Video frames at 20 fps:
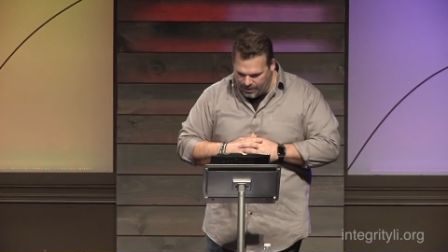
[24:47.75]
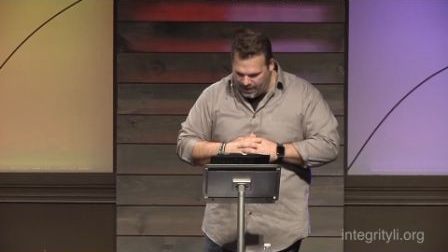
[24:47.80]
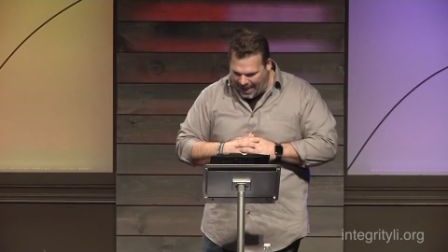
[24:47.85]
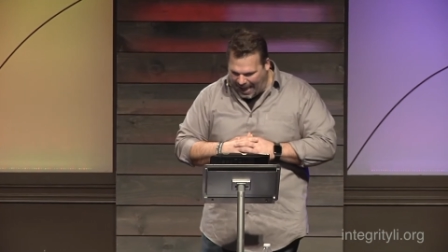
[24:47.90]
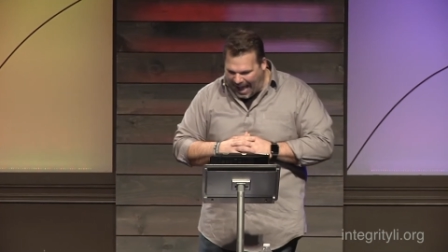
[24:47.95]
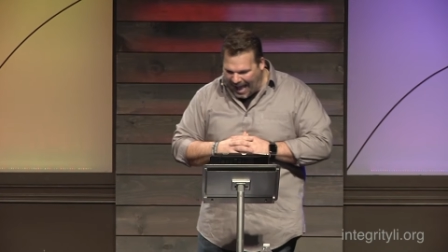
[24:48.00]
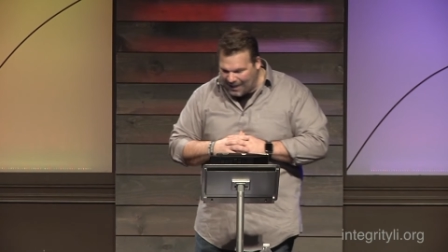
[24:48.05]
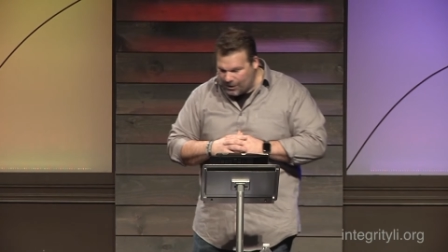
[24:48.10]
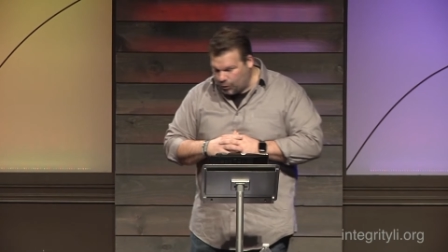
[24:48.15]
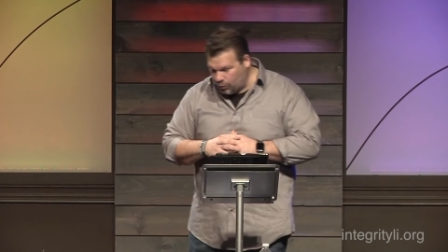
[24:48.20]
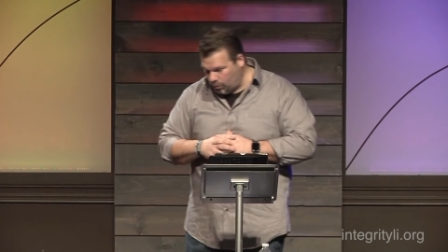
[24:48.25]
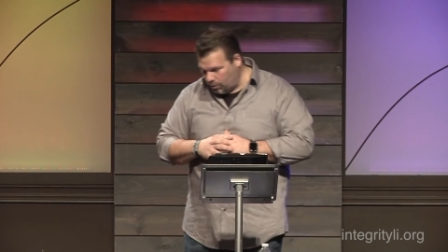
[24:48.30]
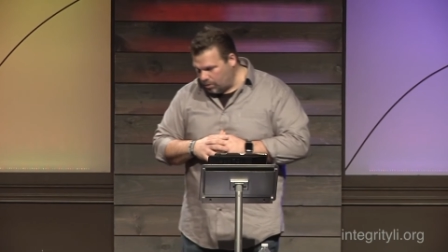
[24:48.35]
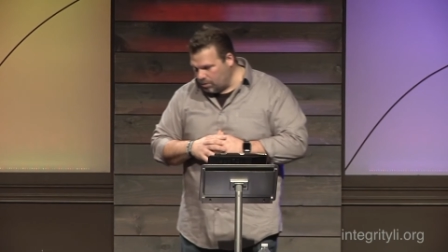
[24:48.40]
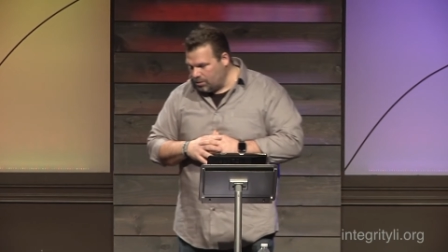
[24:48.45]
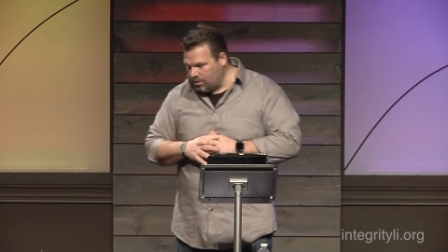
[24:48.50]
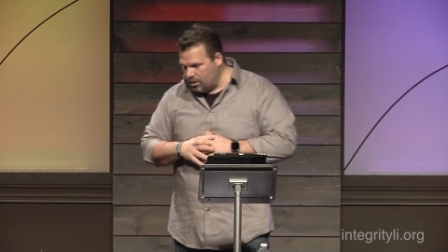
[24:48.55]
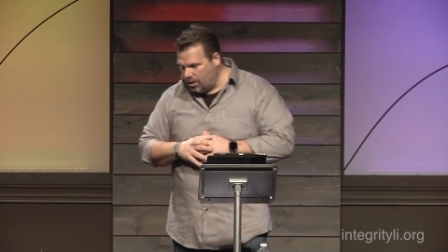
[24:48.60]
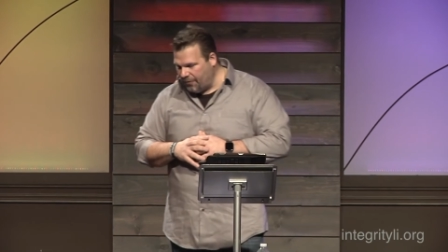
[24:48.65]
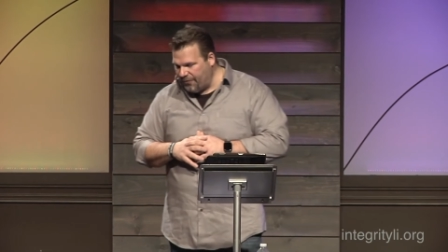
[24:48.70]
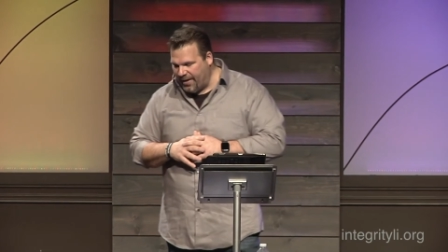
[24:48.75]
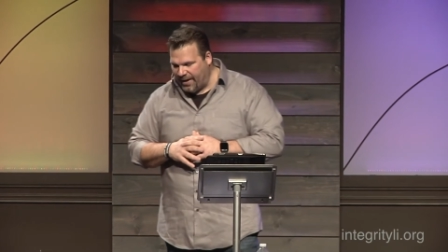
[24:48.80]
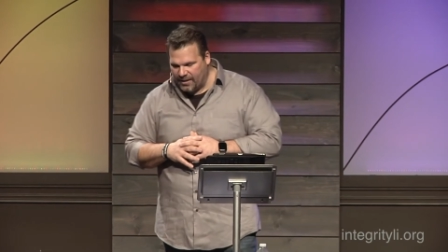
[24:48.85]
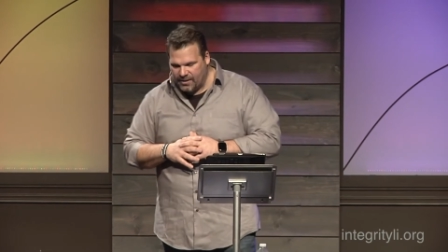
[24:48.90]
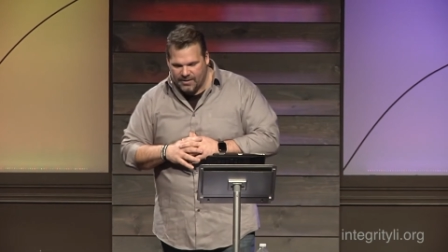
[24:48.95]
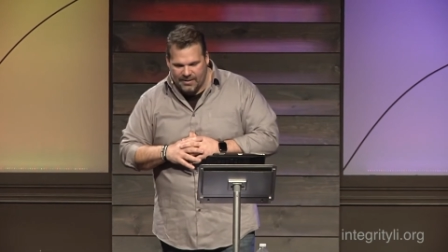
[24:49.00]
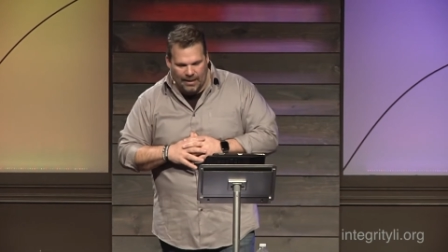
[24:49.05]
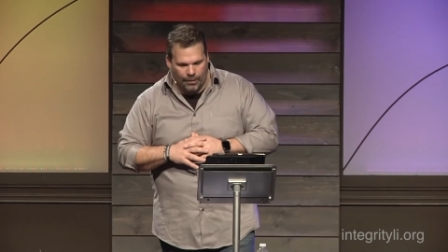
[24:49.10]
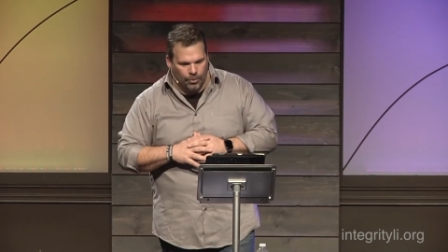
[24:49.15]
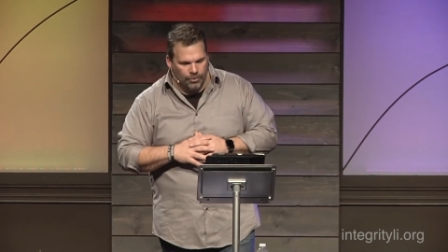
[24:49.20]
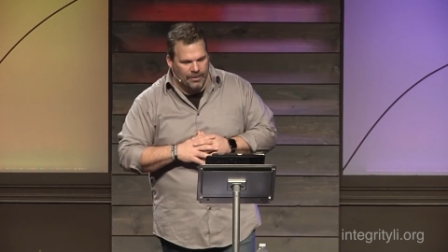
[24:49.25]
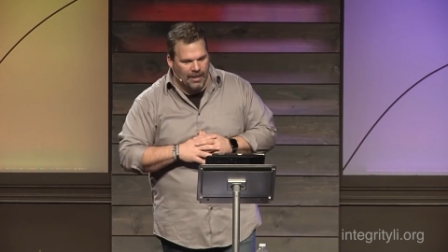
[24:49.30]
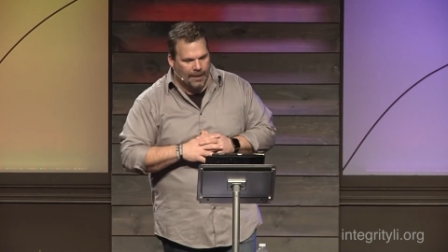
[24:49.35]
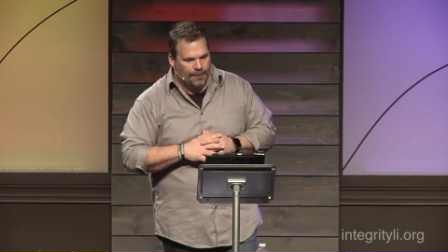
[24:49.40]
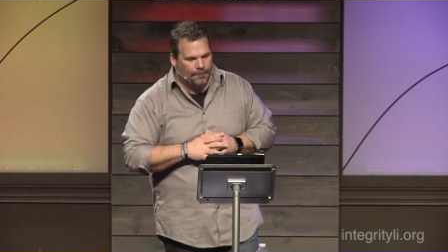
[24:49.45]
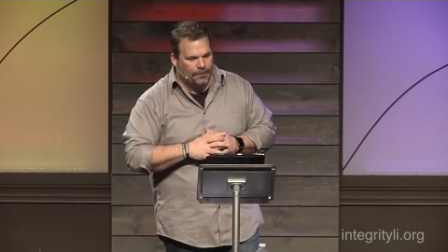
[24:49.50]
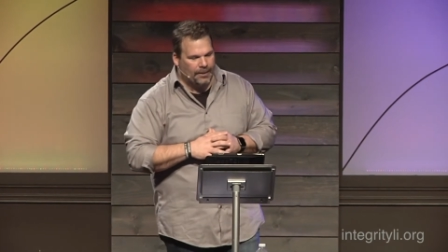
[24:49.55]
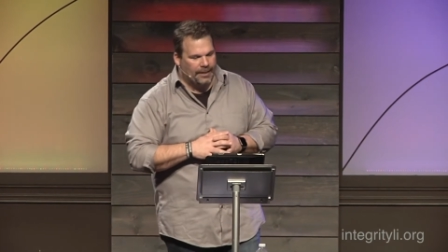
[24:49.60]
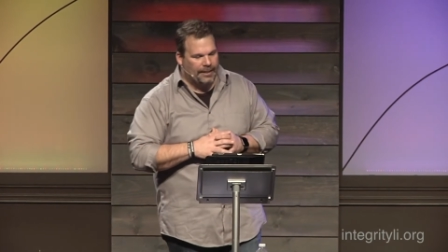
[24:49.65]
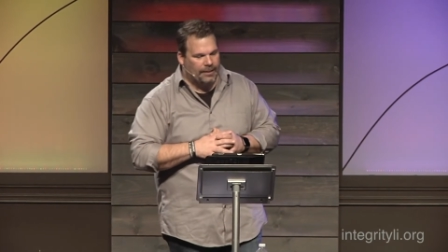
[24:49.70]
the actual events that will
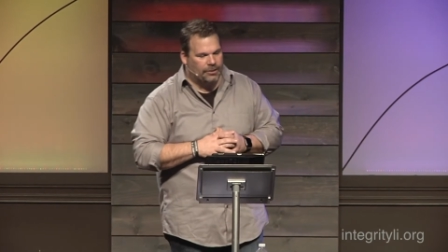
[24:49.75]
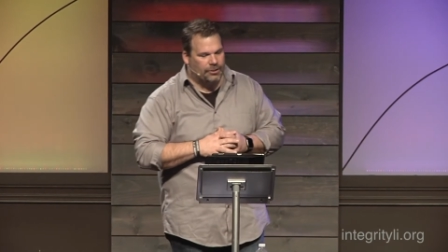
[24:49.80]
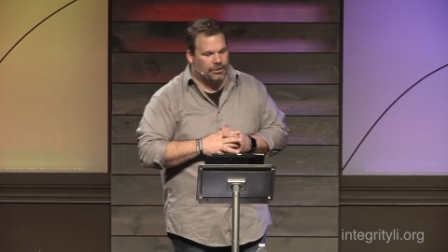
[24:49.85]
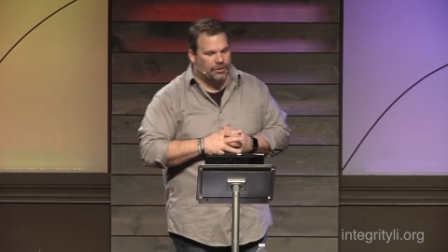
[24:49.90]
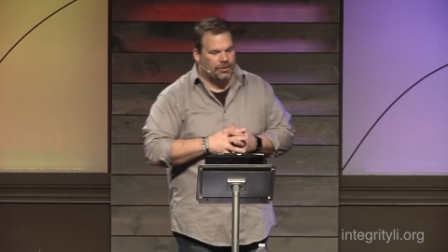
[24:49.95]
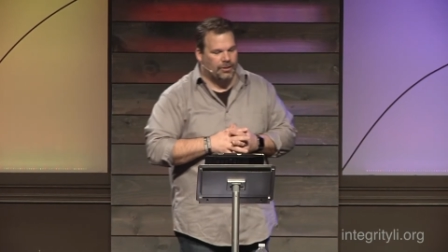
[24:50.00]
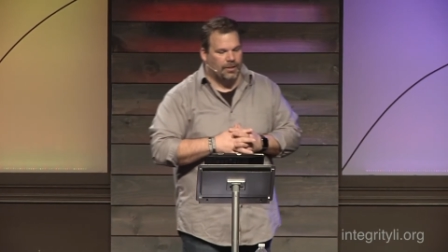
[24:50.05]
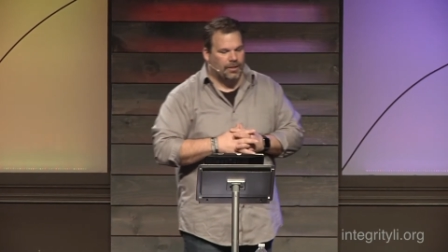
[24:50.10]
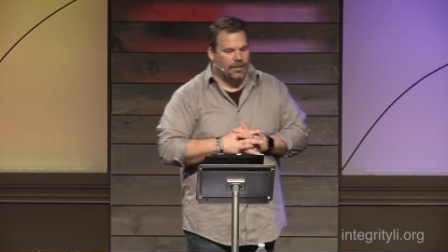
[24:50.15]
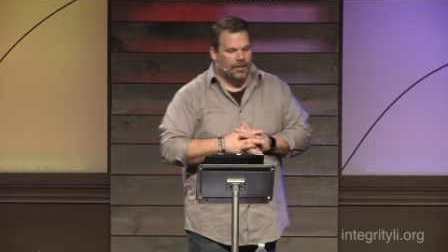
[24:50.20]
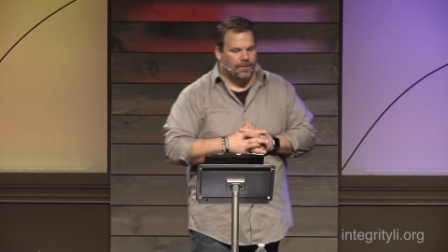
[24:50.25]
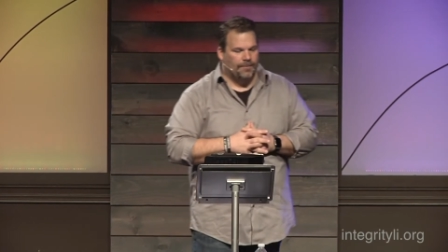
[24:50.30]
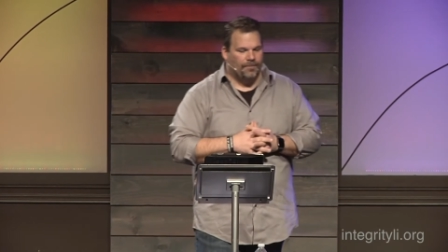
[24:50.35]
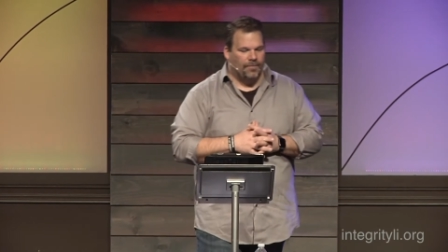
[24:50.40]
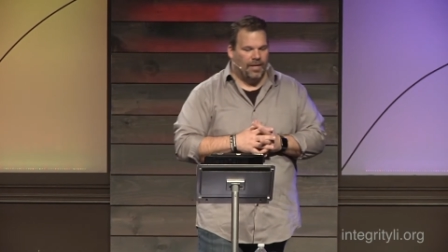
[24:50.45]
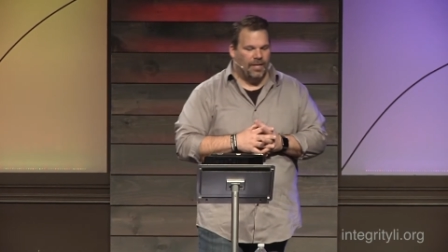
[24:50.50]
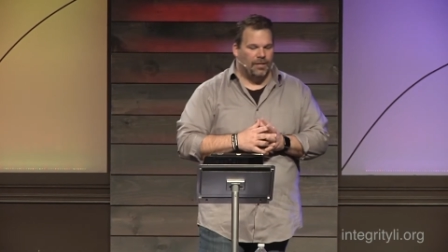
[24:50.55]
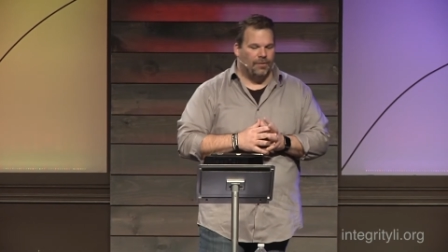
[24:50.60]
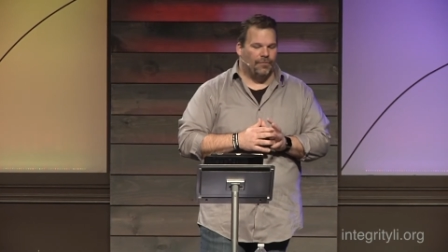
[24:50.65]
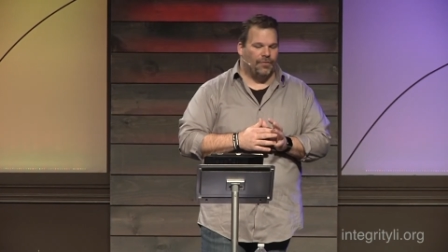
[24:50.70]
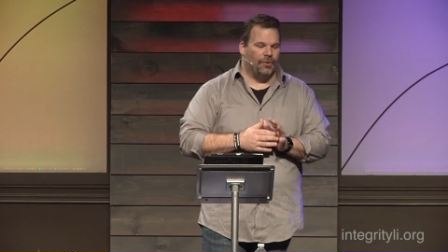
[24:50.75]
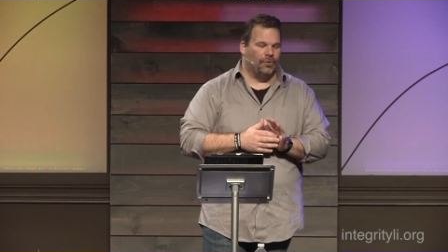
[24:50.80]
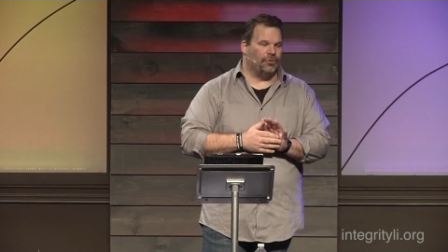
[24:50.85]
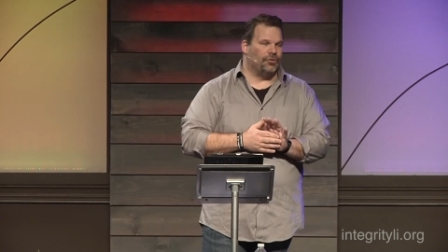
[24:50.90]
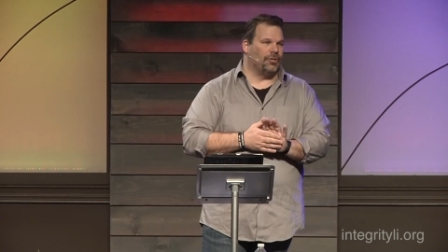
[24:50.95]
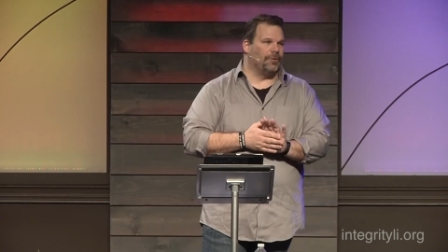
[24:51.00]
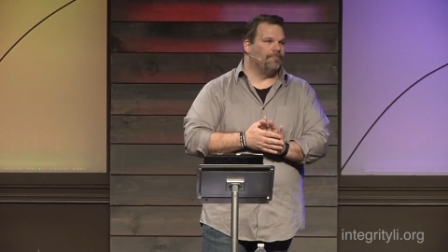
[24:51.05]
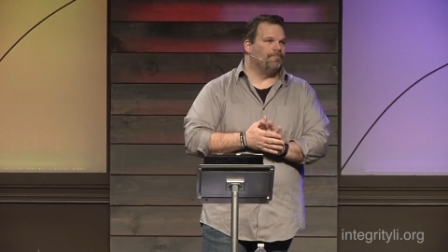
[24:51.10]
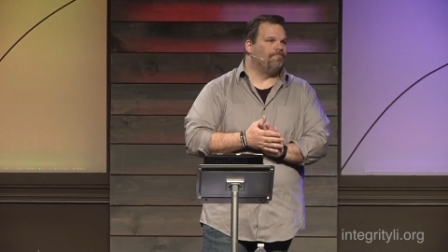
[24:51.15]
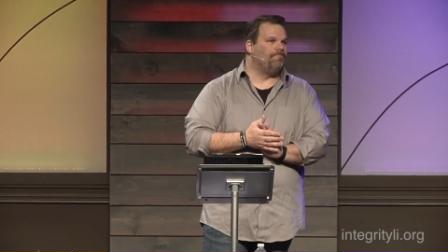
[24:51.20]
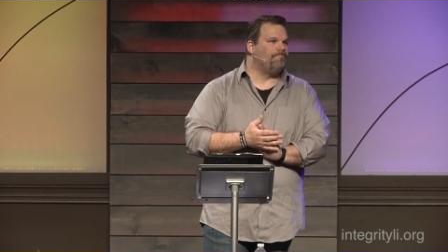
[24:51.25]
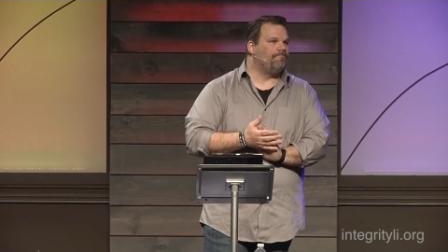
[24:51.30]
take place in the future.